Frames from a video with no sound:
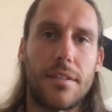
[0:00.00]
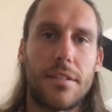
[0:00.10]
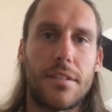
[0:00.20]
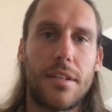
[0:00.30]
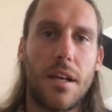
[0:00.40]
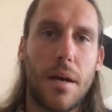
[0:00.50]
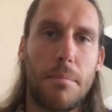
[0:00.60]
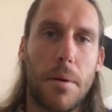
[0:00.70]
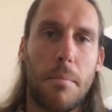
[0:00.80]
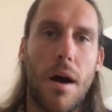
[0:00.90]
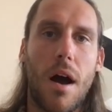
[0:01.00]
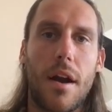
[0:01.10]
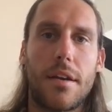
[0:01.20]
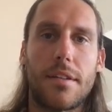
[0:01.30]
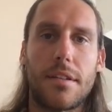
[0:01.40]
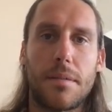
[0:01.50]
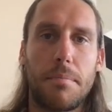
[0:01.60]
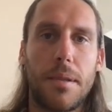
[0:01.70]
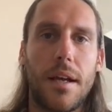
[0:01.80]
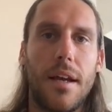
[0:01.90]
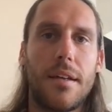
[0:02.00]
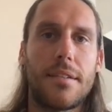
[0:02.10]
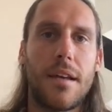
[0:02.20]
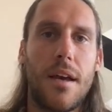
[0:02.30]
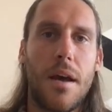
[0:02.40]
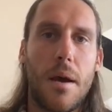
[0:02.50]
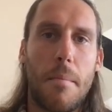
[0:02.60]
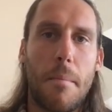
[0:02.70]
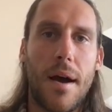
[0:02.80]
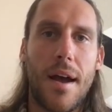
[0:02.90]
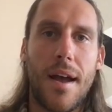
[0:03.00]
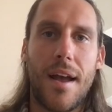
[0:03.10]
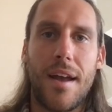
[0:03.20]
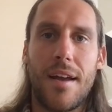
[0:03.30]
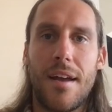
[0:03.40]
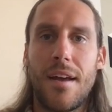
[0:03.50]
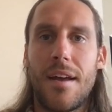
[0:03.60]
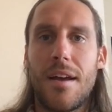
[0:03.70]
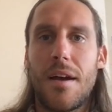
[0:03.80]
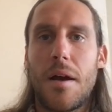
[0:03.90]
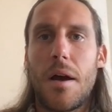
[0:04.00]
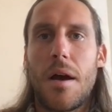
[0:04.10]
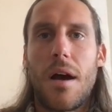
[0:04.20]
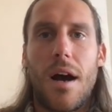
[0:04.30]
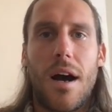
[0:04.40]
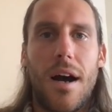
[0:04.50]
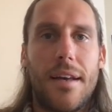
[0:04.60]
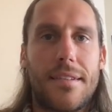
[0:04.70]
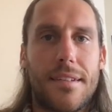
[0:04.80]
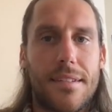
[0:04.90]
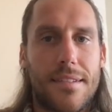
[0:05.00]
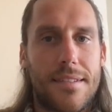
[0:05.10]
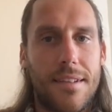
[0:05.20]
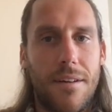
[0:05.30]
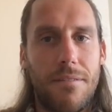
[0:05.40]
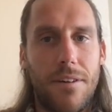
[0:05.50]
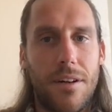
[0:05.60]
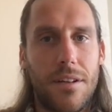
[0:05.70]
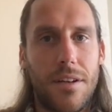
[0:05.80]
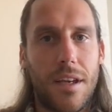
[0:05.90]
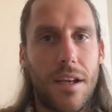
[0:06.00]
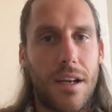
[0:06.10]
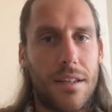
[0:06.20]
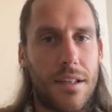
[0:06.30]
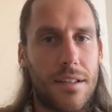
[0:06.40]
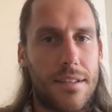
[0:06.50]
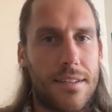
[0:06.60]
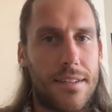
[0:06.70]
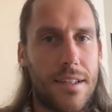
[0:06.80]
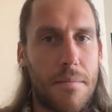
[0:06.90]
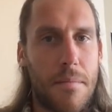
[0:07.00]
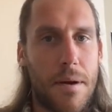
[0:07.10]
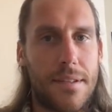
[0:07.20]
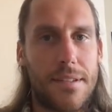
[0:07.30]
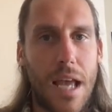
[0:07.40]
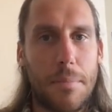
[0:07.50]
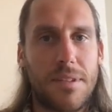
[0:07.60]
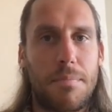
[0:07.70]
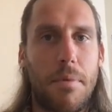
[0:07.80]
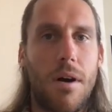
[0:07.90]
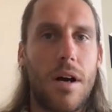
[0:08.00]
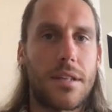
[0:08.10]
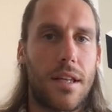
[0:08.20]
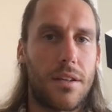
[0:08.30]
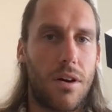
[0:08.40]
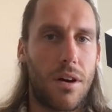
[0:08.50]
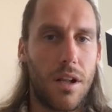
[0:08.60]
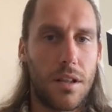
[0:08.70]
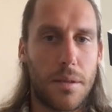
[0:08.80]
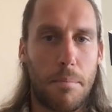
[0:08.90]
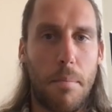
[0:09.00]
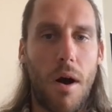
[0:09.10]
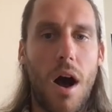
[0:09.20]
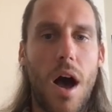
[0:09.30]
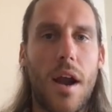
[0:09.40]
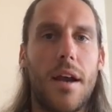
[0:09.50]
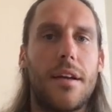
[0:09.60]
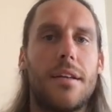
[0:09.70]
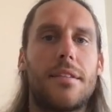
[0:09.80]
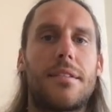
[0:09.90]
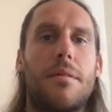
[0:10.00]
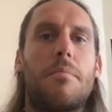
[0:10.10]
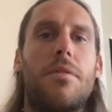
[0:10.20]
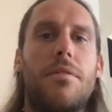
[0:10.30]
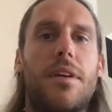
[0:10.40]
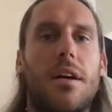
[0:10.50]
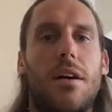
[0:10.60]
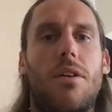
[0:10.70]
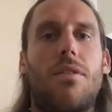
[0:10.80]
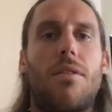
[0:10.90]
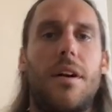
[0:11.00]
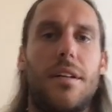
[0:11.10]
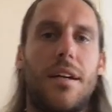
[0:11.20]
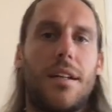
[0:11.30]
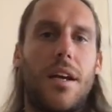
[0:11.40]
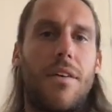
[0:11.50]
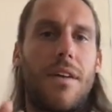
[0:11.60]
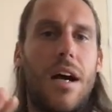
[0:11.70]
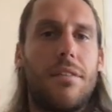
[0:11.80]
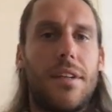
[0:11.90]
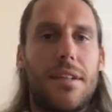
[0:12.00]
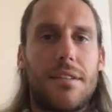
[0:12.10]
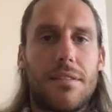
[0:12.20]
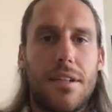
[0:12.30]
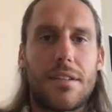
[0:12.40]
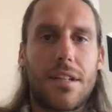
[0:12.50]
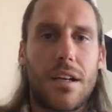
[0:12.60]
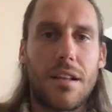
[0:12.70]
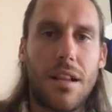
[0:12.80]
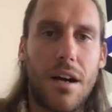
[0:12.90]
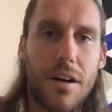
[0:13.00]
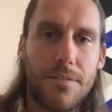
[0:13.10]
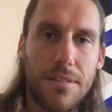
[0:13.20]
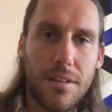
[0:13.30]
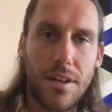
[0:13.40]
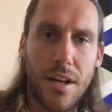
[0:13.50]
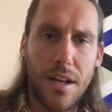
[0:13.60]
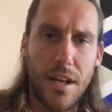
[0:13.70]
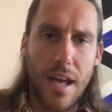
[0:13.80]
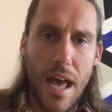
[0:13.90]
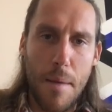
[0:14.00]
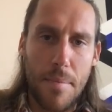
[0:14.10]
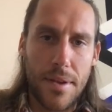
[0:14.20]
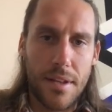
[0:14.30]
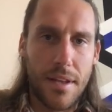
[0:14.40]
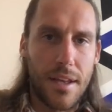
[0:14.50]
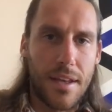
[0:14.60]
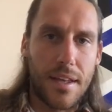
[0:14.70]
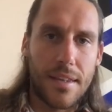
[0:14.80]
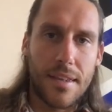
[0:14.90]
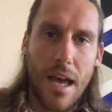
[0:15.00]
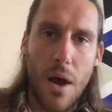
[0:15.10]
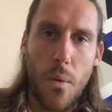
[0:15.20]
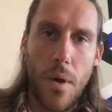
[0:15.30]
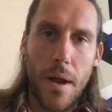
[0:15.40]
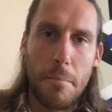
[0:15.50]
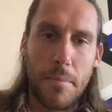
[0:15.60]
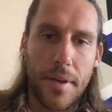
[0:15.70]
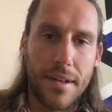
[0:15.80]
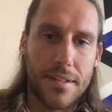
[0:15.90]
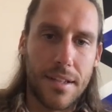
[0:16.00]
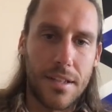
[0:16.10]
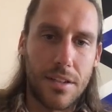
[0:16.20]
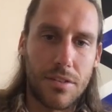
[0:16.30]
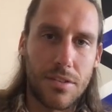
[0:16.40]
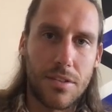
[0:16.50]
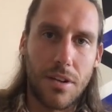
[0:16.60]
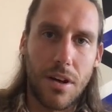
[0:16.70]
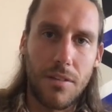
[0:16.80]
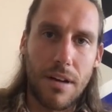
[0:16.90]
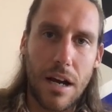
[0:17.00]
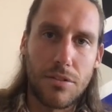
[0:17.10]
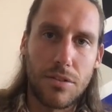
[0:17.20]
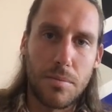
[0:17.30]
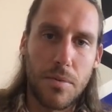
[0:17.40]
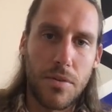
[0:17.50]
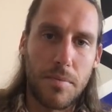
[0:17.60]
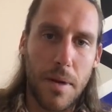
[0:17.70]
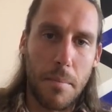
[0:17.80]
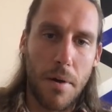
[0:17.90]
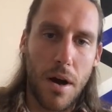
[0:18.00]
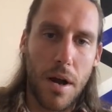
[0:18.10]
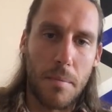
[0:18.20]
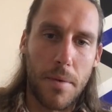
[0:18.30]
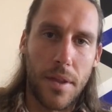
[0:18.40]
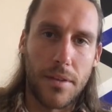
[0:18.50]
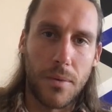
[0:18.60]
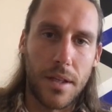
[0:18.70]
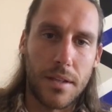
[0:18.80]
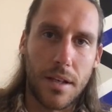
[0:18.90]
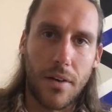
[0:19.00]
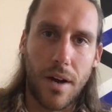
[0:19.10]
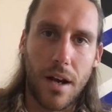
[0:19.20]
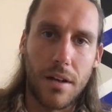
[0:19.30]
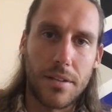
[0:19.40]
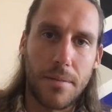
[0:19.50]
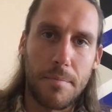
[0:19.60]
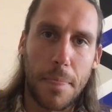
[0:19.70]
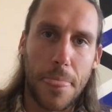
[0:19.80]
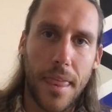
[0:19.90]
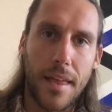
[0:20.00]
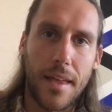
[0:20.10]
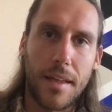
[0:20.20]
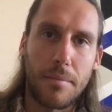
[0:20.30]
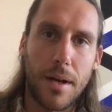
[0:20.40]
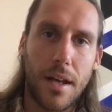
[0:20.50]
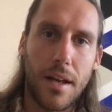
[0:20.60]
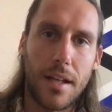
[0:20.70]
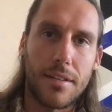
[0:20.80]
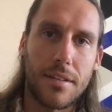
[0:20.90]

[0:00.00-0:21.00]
It's upper body is in place. My eyes somewhere looking at that same spot, and all the body is moving accordingly around it. So there's like a lot of fluidity happen in that way because I need to solve how to move my body between the ground and my head.